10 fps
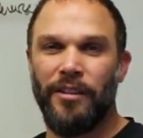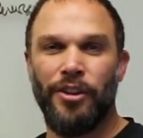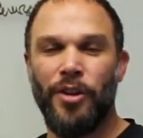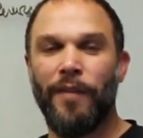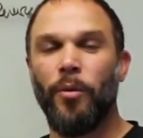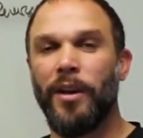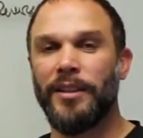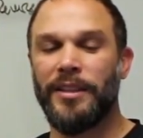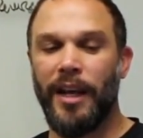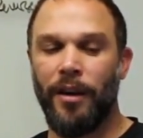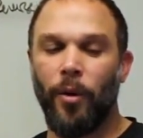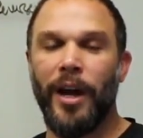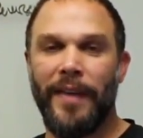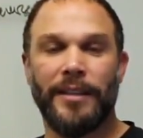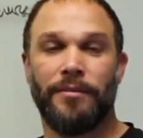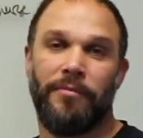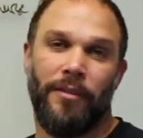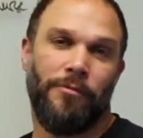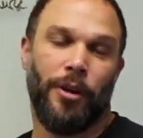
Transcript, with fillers: you never want to say, okay, that's, you